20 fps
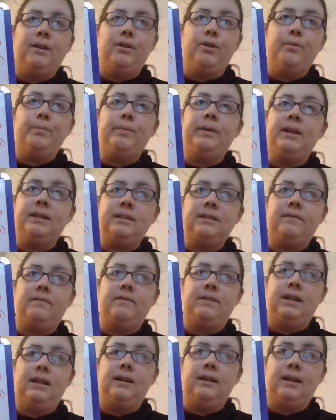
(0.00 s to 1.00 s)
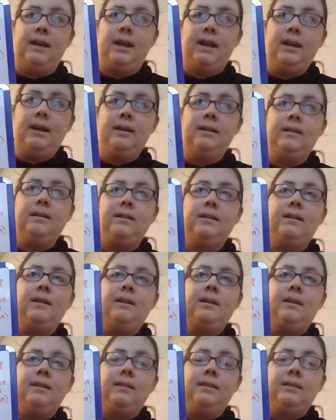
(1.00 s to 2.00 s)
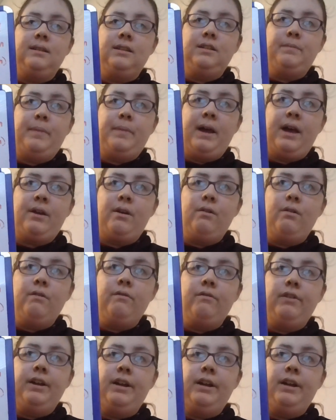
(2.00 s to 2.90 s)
new piece of DNA, this pattern over